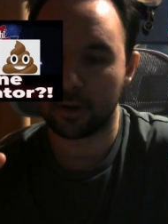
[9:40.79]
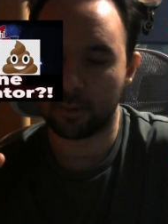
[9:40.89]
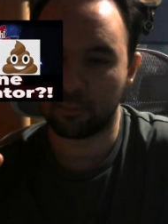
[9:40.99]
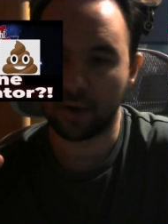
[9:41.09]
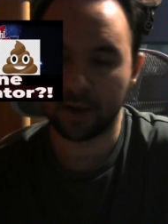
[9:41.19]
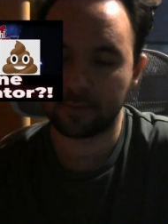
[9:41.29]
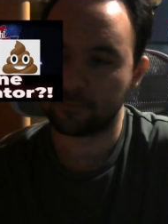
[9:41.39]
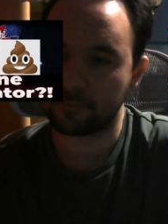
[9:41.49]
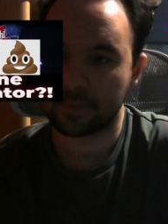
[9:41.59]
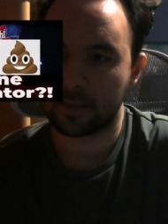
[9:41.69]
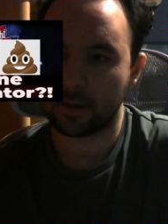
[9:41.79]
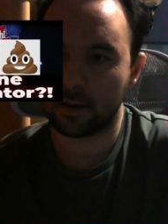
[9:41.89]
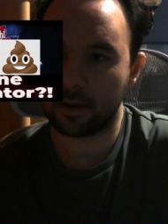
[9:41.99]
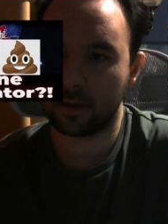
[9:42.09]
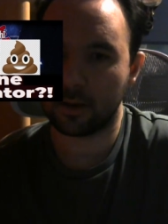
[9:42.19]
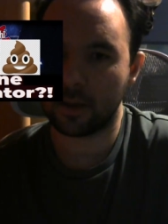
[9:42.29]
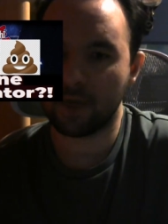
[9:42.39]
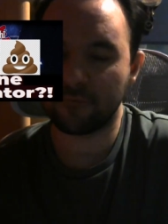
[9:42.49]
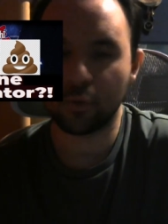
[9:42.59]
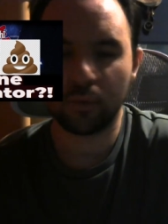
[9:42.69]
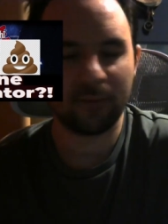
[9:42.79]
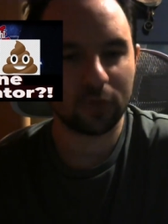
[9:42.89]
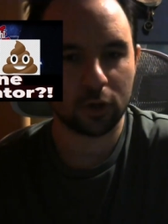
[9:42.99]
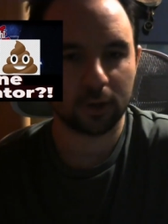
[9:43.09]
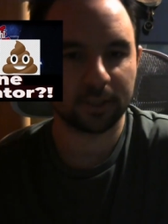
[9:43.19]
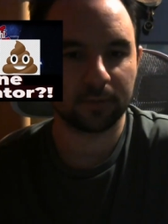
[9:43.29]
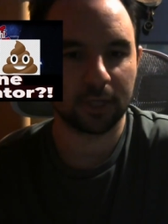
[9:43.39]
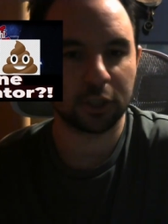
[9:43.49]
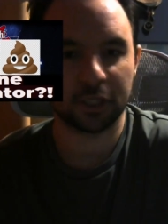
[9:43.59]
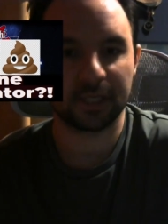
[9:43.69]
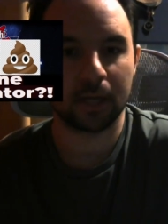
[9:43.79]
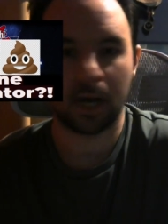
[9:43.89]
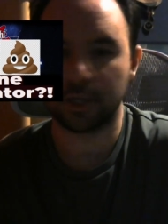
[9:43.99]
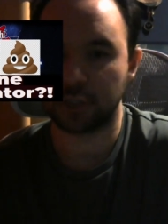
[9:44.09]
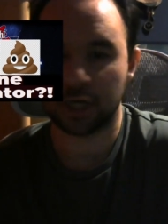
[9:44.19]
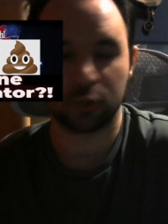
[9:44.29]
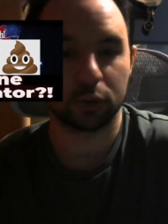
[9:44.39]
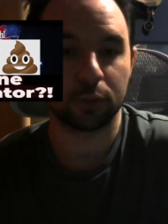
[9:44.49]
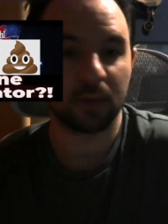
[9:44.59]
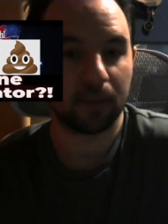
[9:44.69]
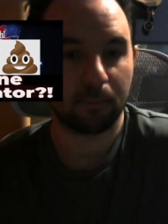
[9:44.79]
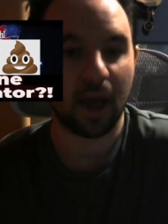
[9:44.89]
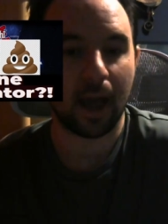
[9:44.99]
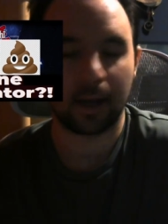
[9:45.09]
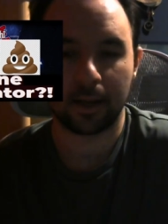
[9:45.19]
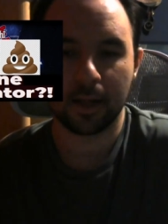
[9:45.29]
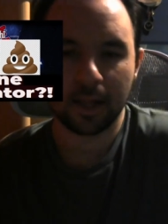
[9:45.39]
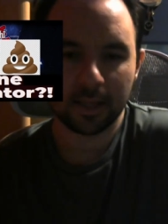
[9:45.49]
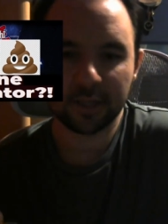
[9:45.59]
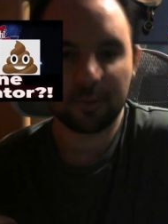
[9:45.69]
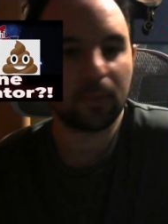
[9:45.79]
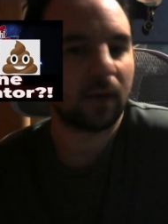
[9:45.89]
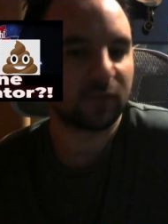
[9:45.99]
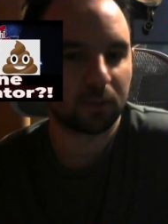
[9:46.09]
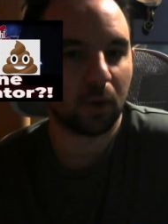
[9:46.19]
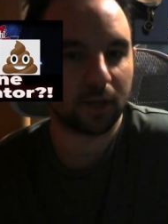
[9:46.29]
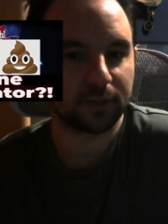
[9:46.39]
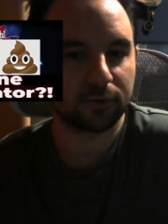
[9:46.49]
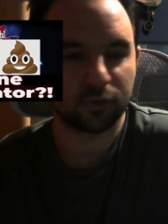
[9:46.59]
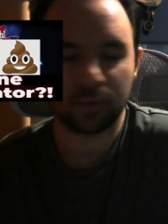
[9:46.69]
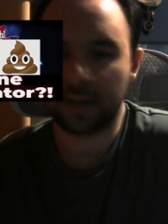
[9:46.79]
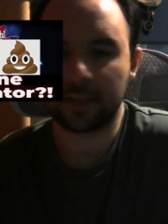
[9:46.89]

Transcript: But uh, if you even talk to someone like Jessie Kotton, Joshua Schmidt, Pack, these people have sponsors, right?